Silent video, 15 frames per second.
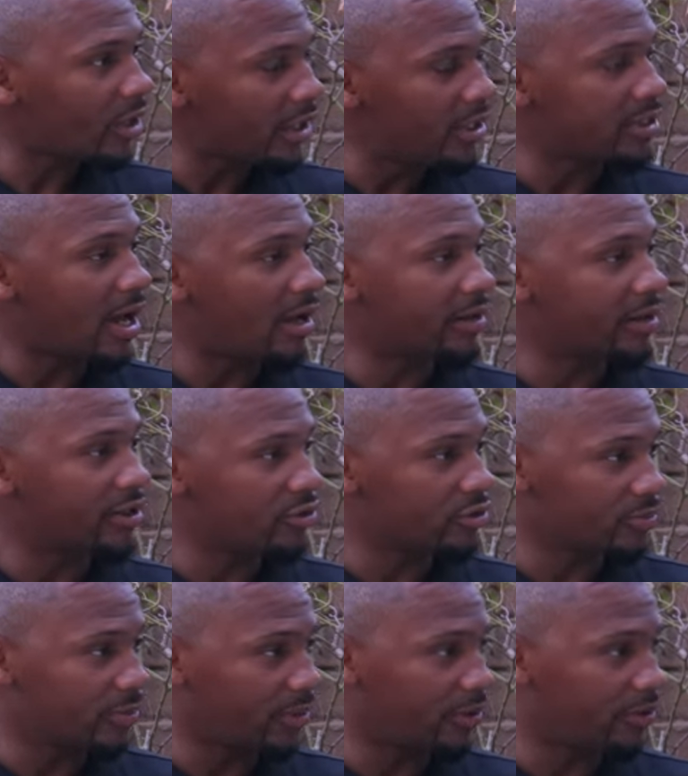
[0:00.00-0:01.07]
is out in
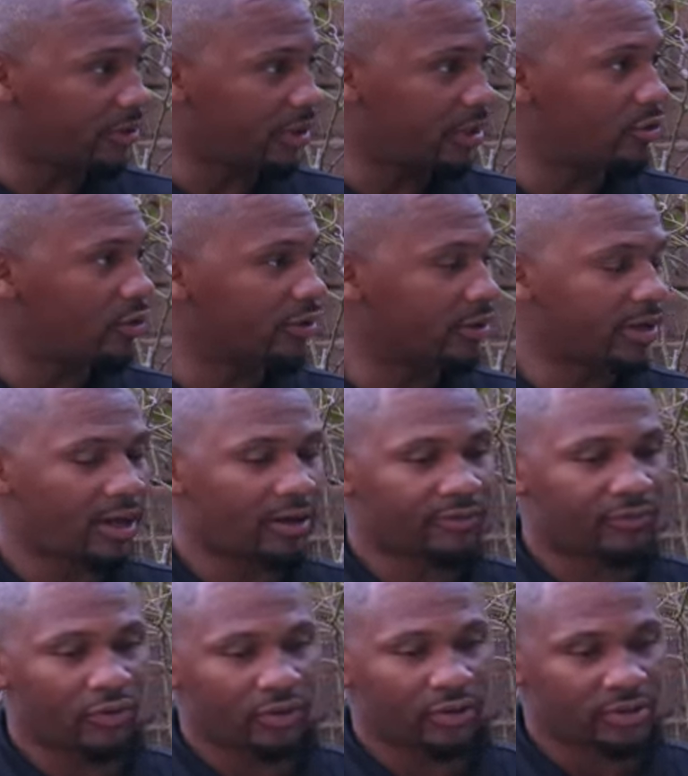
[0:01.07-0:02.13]
Hillsburg in Northern
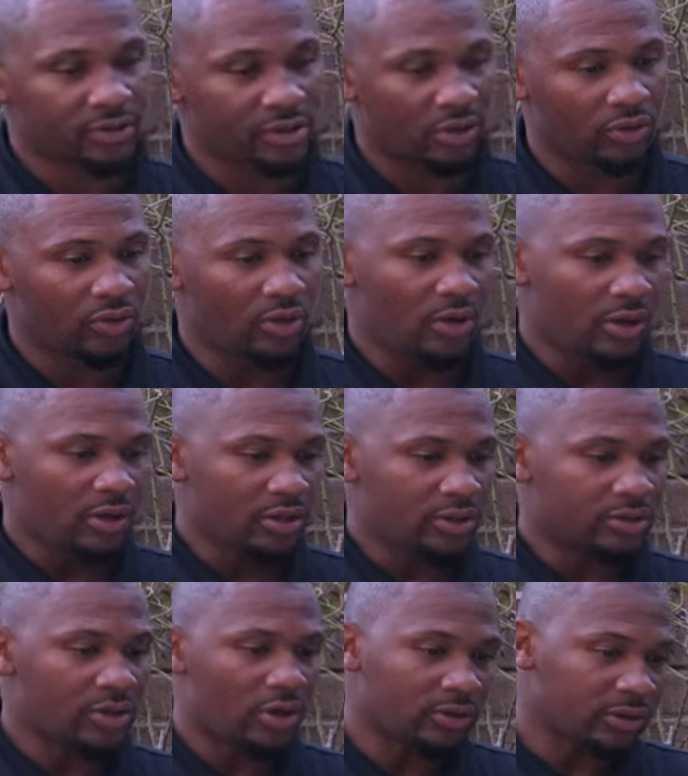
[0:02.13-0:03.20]
California. So
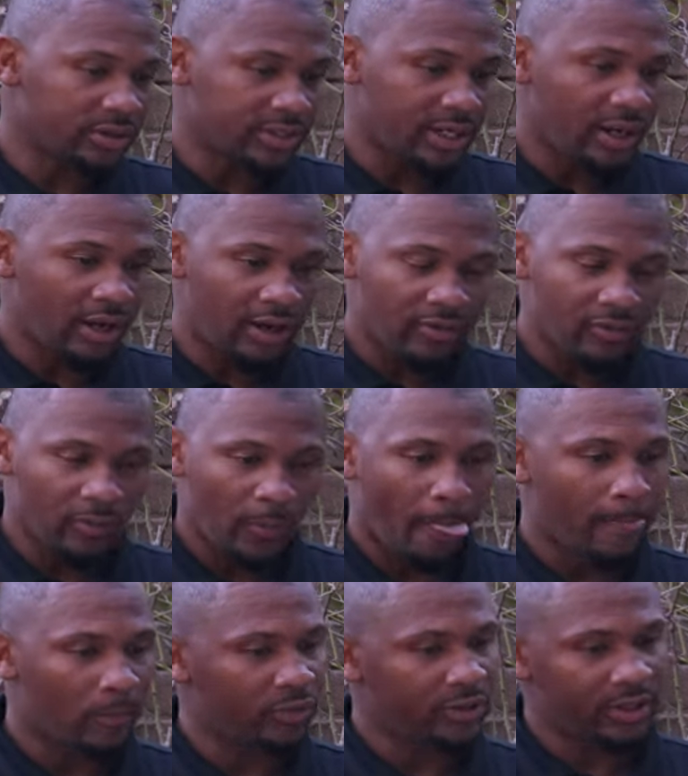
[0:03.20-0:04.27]
talked to Dave,
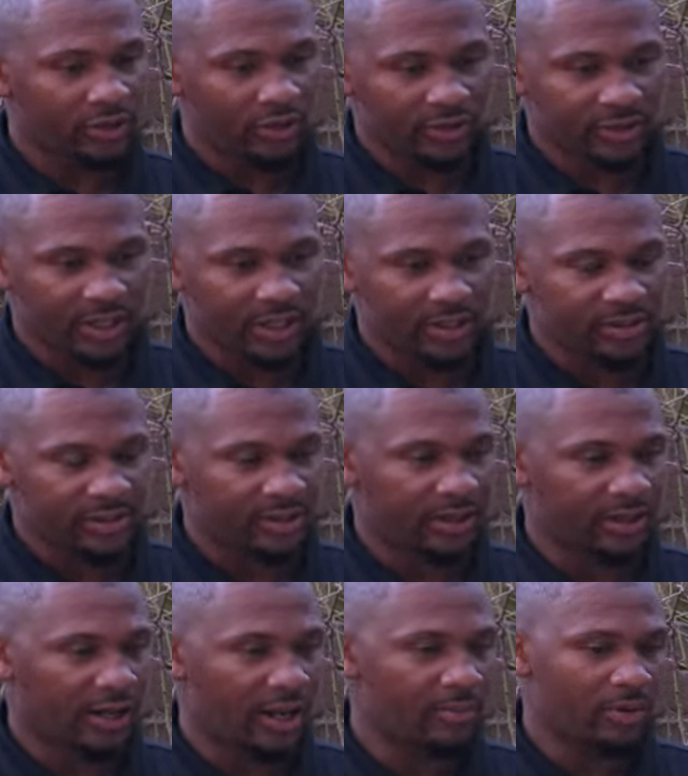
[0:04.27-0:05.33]
we did our tasting
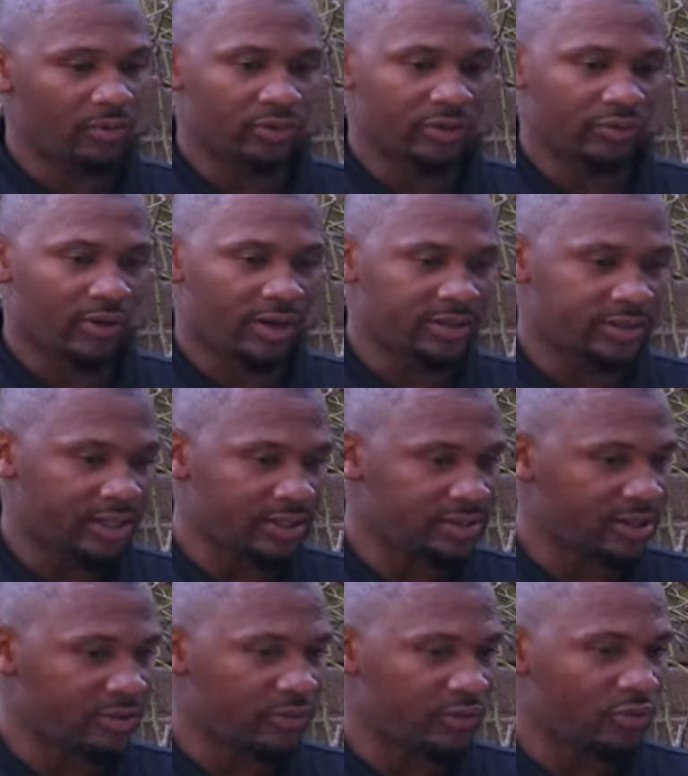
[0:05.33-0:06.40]
and came up with the right taste
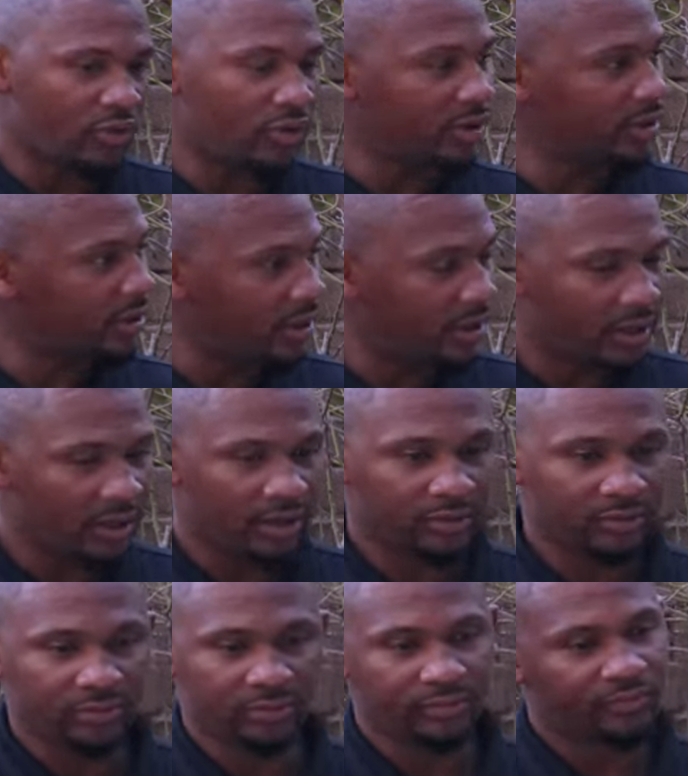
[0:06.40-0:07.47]
that we want,
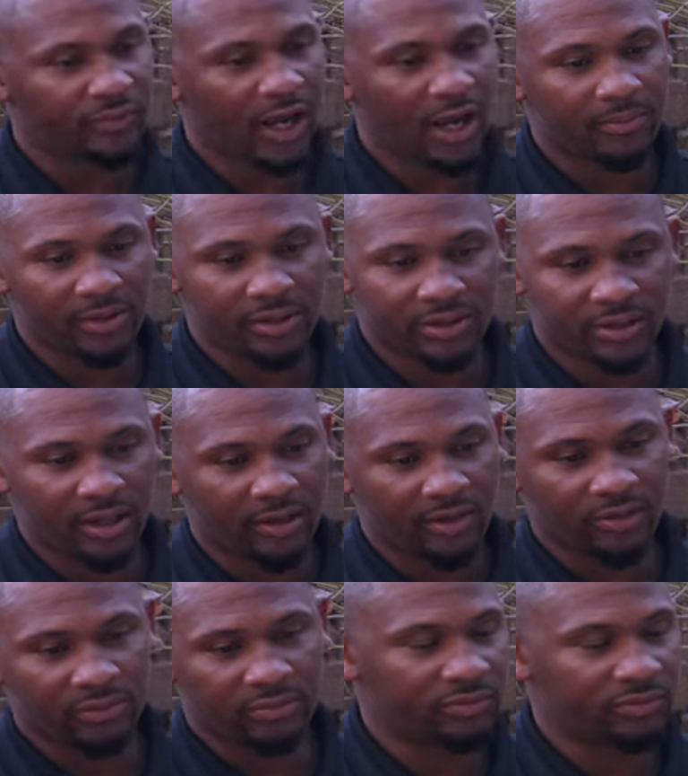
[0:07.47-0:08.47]
and 9 months later,